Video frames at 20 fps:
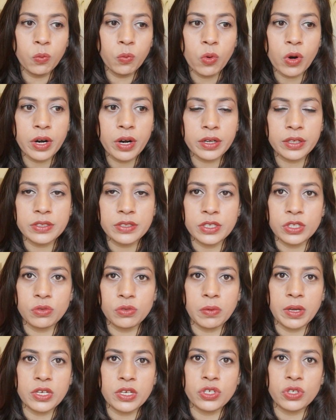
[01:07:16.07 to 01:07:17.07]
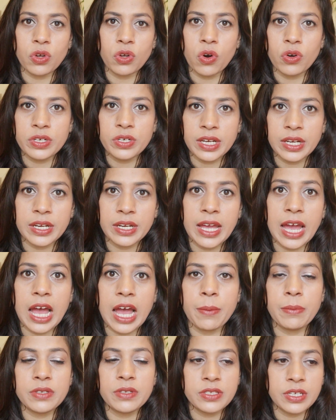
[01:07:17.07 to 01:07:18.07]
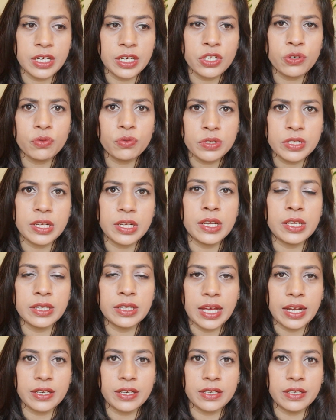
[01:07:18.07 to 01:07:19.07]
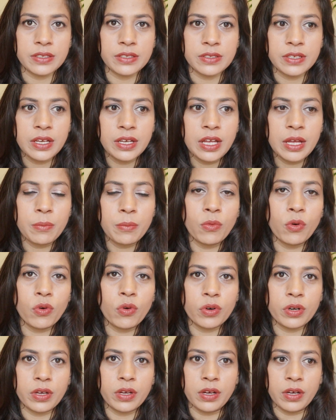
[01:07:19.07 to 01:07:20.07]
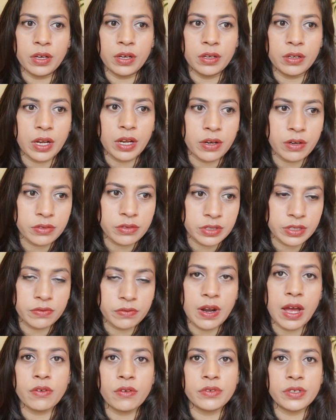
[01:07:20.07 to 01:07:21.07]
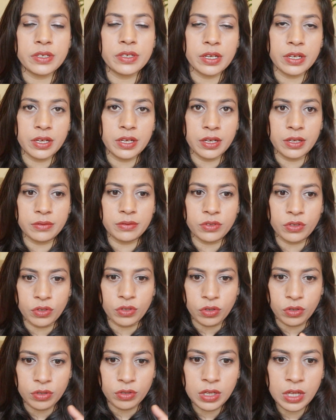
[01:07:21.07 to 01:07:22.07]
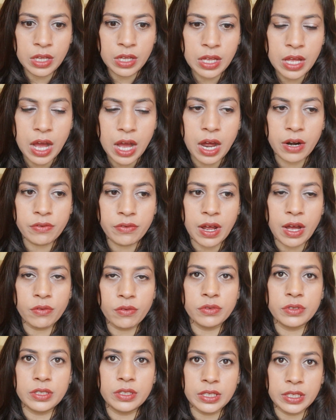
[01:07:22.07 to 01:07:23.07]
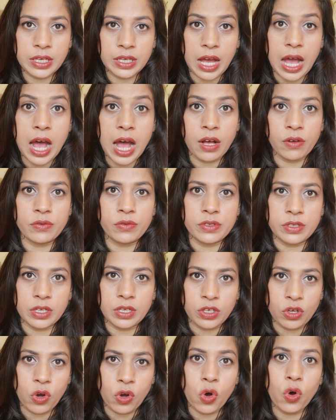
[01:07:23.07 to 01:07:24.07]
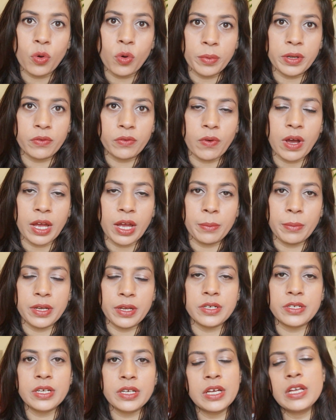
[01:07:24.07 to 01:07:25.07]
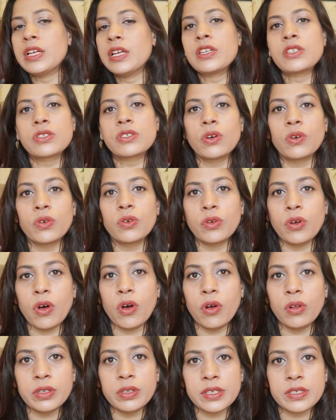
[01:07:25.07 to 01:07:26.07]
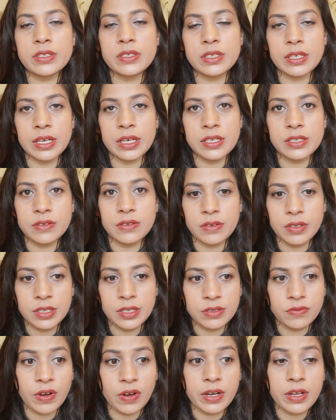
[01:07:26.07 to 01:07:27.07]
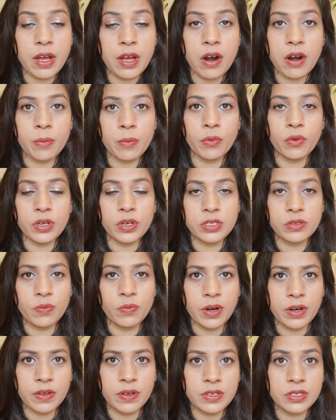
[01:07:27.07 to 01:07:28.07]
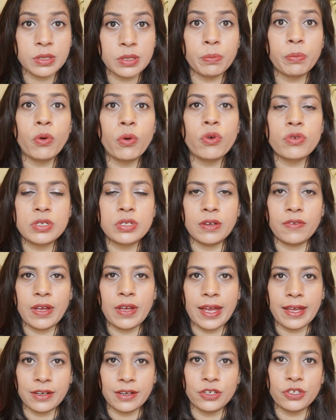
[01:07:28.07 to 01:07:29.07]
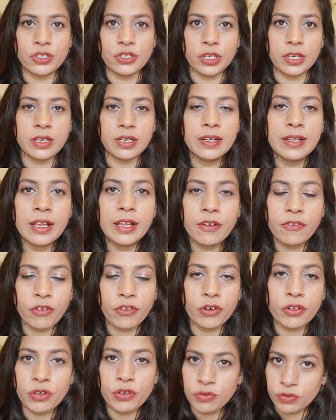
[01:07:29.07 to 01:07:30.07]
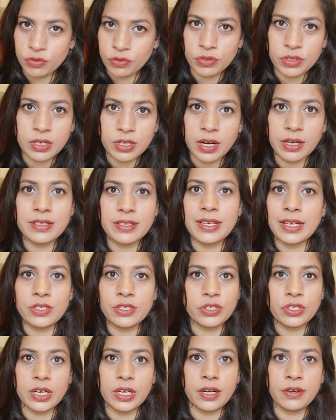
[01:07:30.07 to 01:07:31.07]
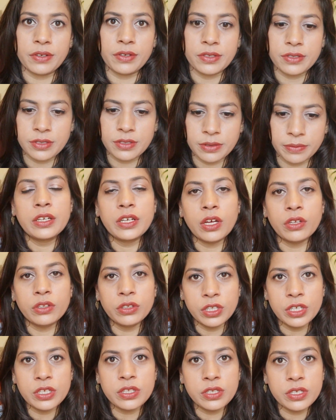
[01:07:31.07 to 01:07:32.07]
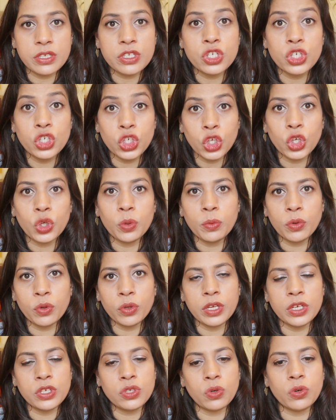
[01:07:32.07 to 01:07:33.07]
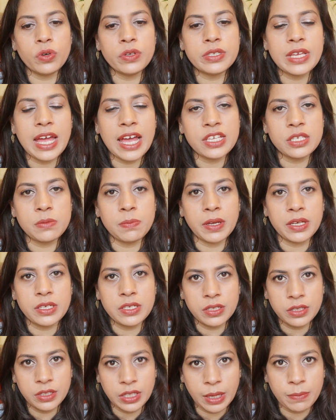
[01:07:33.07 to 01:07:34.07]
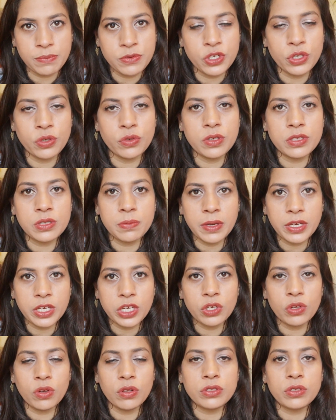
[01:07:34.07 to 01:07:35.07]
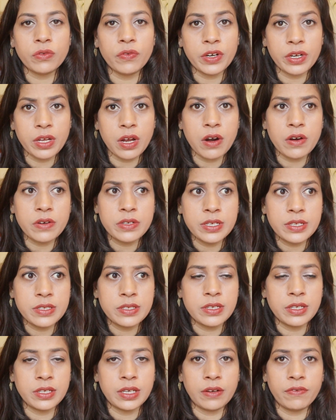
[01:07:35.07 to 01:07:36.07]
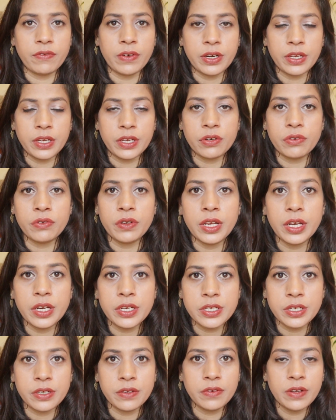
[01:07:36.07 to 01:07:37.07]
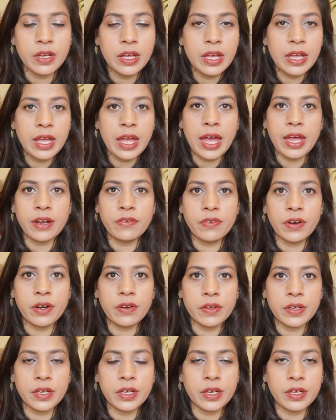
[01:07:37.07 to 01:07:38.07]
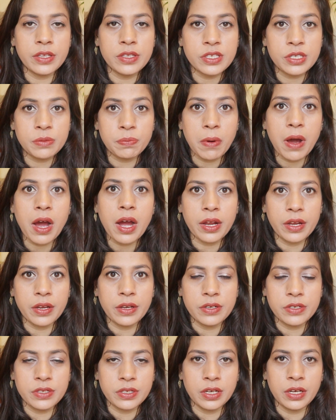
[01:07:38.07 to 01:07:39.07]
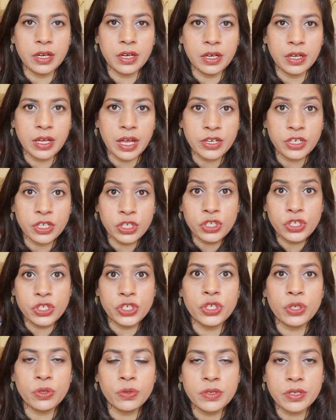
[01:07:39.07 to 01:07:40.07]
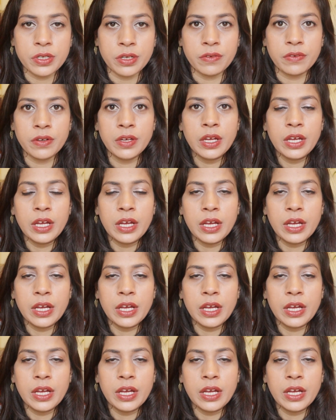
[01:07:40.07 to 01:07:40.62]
work situation or daily habits, daily routine that is more surrounded around the house, your home environment. So all this is very harmonious, very supportive energy for you to start, Sagittarius. Now this new moon in Taurus aspecting Neptune is making you also very artistic and very creative and very inspired and intuitive